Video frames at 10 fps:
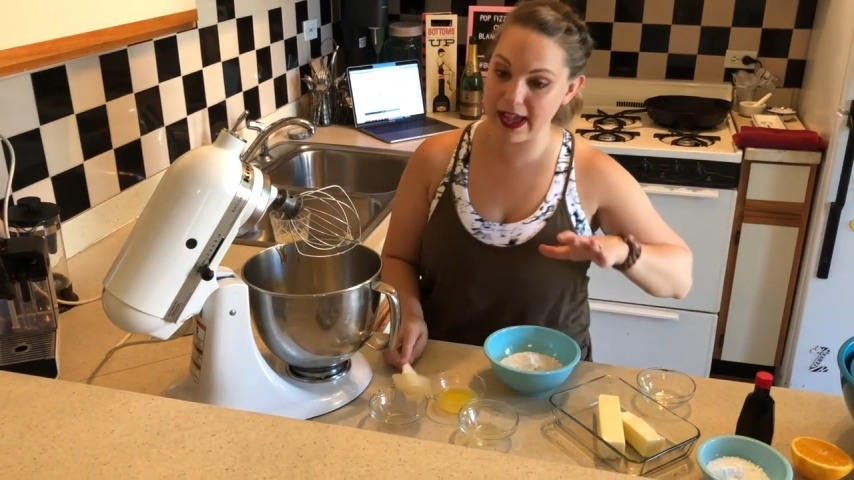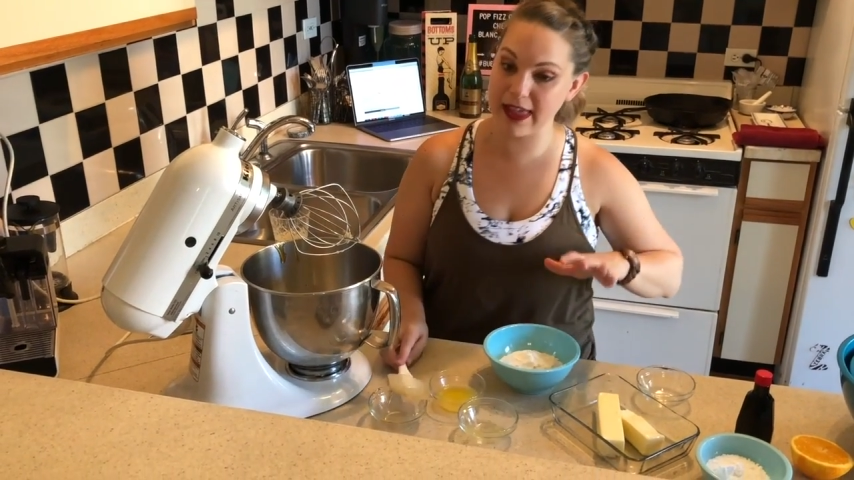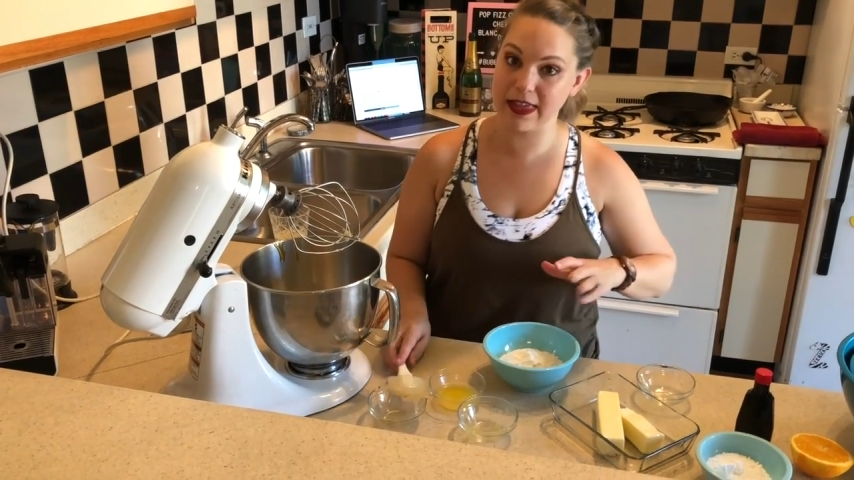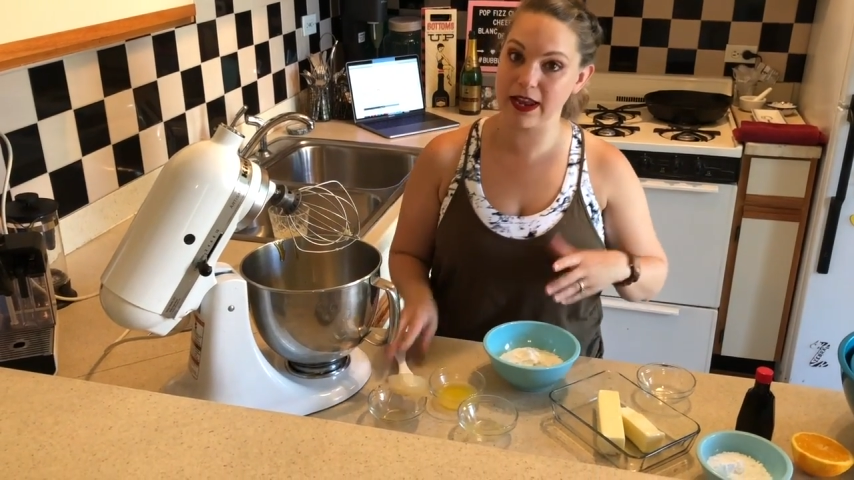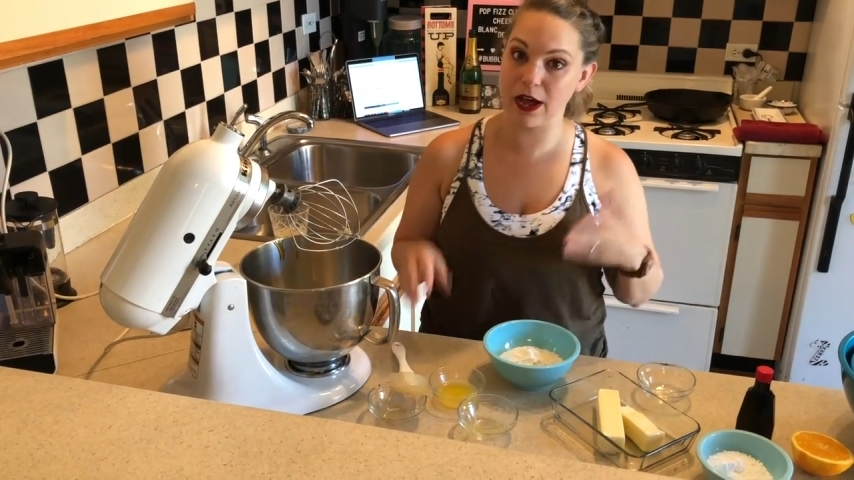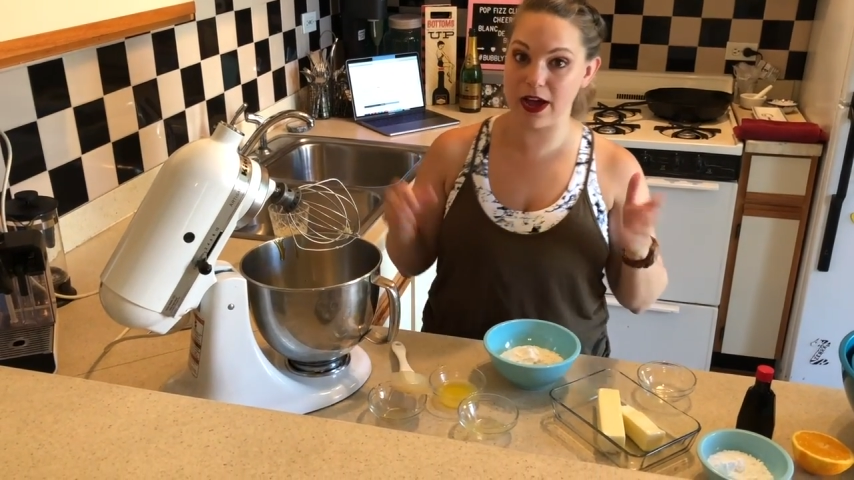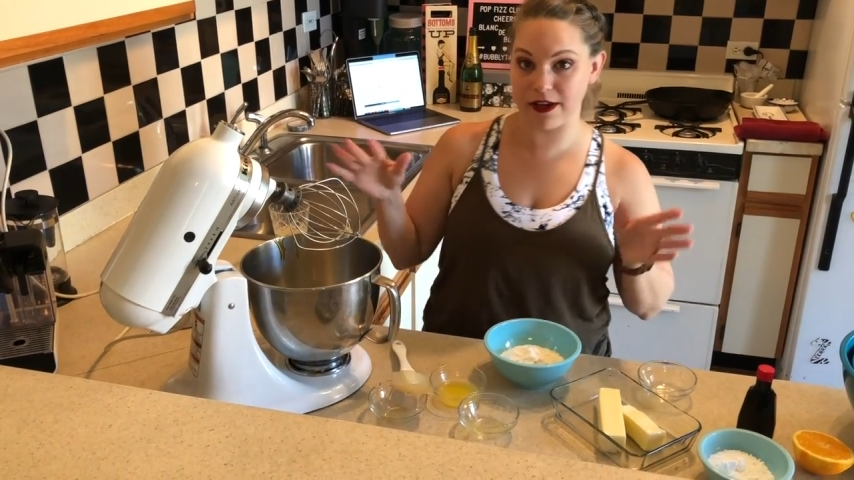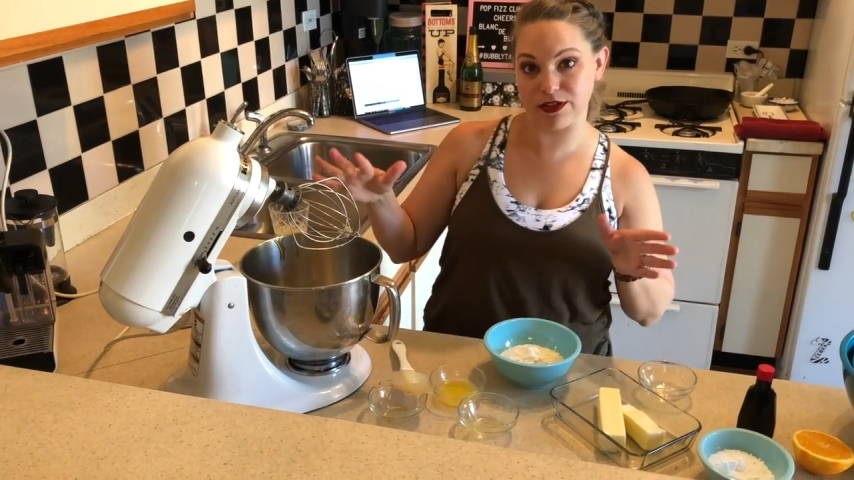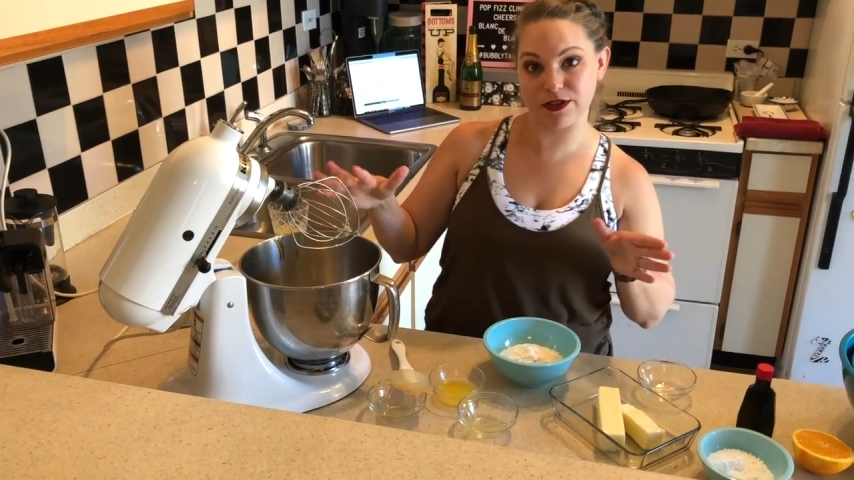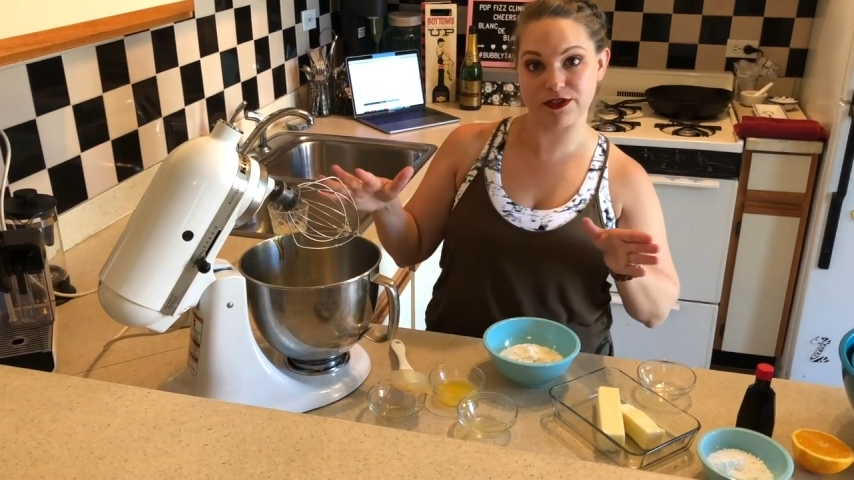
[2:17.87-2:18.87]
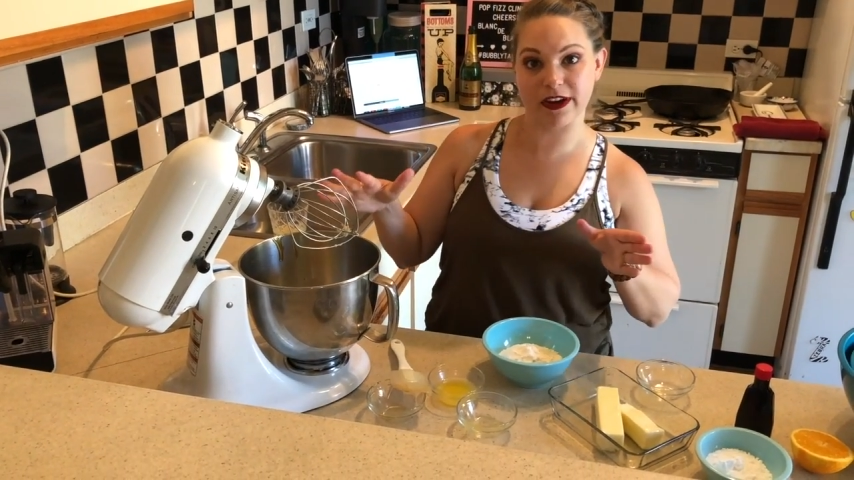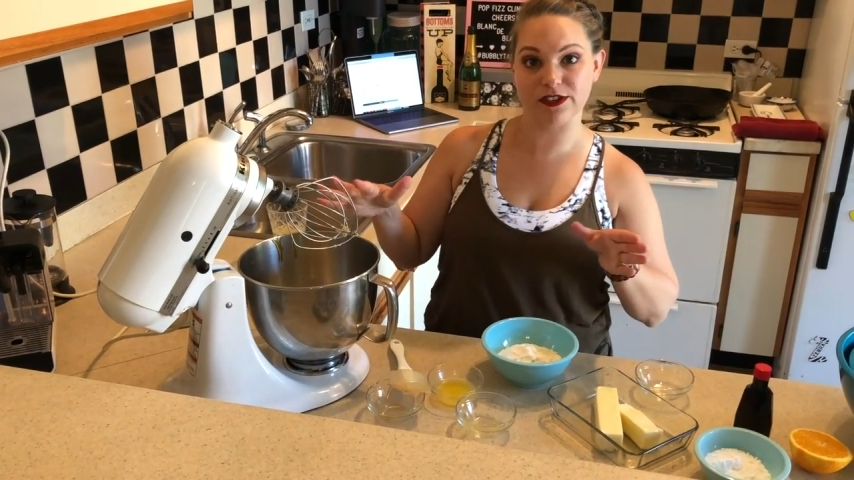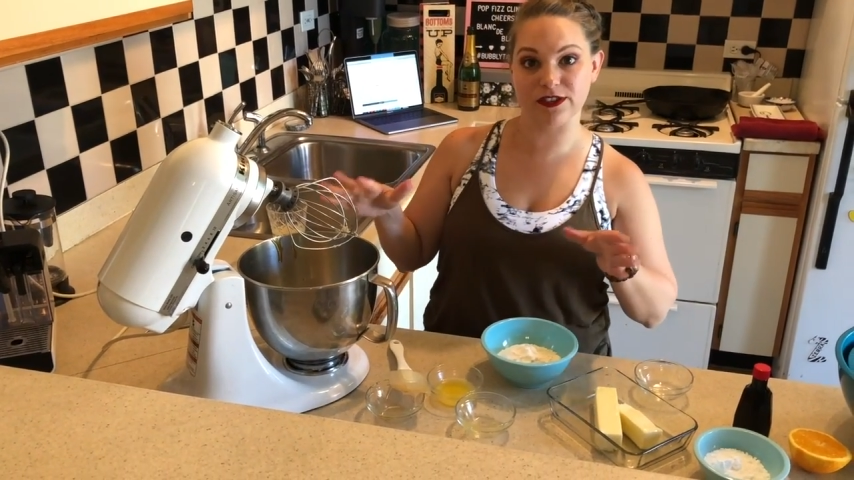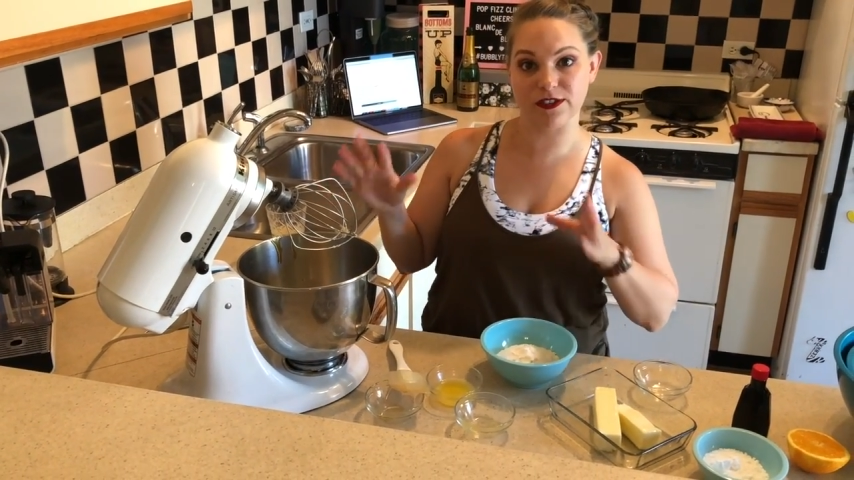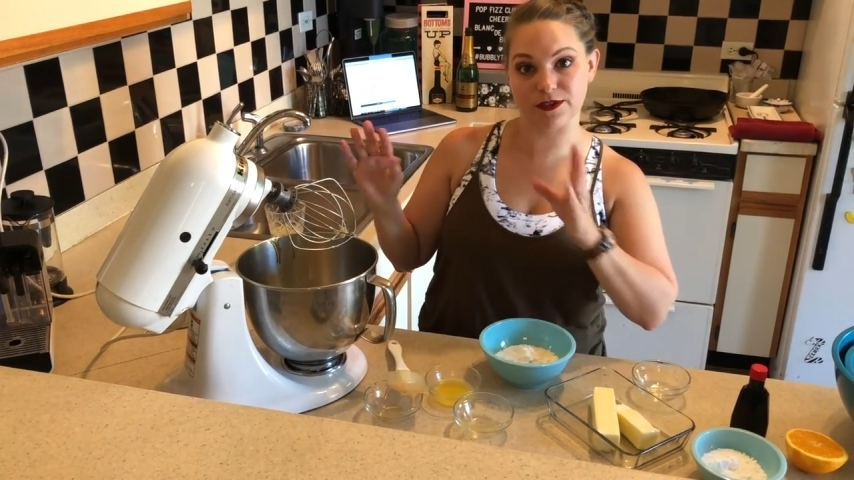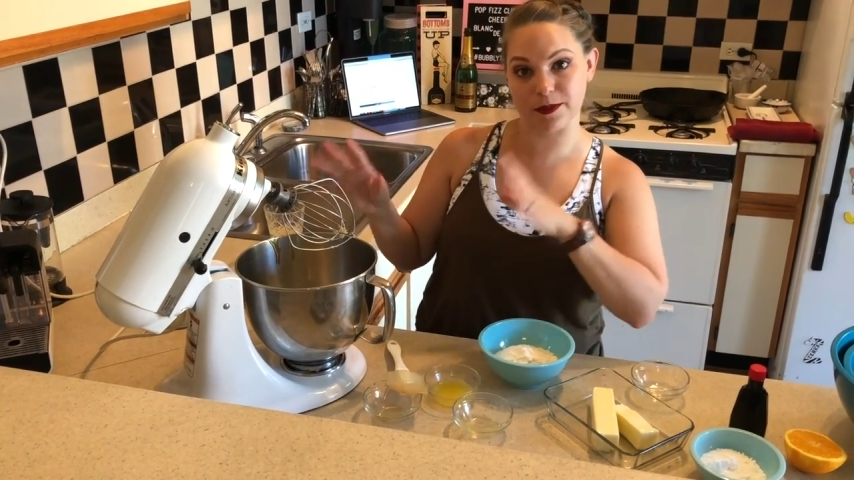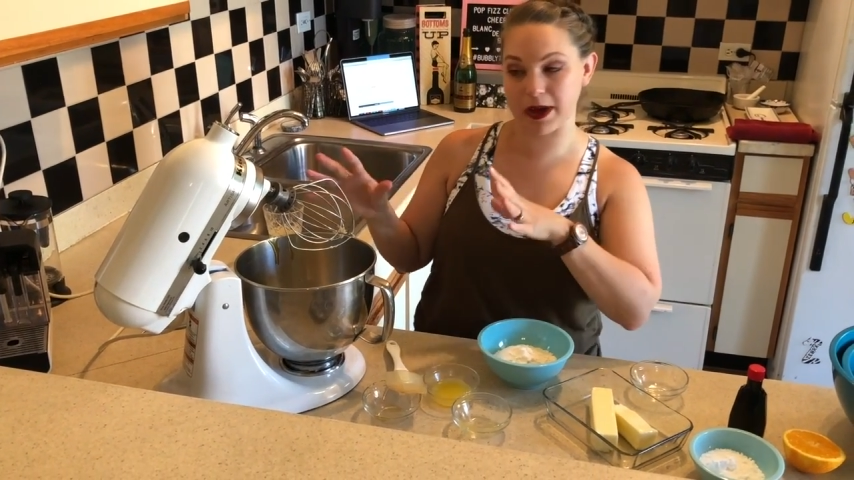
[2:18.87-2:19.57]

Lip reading: and then I'll have the directions for